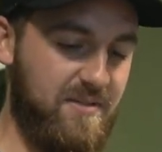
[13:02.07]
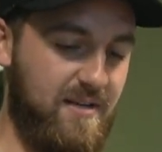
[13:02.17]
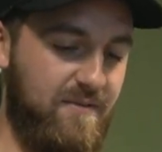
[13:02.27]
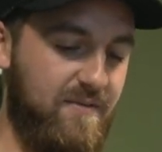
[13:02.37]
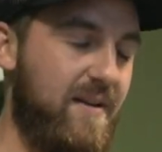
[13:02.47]

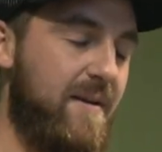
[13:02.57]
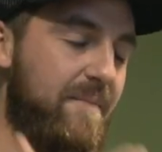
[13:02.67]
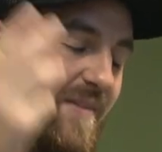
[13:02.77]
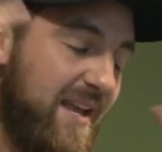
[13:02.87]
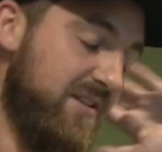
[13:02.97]

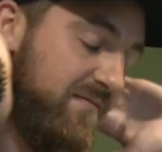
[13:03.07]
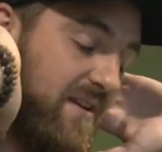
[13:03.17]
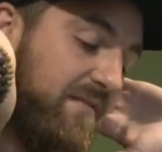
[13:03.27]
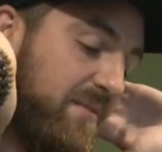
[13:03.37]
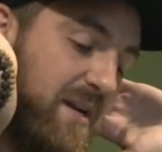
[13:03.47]
stuff, and you've
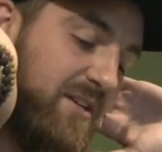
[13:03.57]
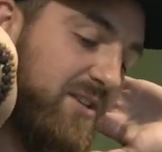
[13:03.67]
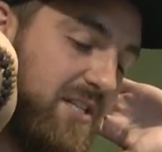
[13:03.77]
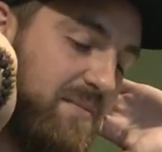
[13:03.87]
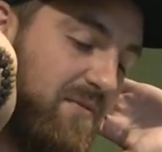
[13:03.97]
never been
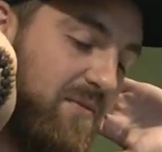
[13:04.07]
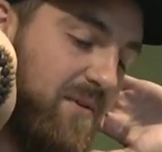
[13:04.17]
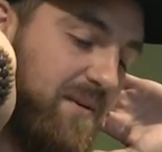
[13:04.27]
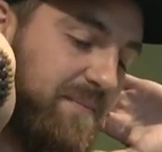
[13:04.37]
adjusted before.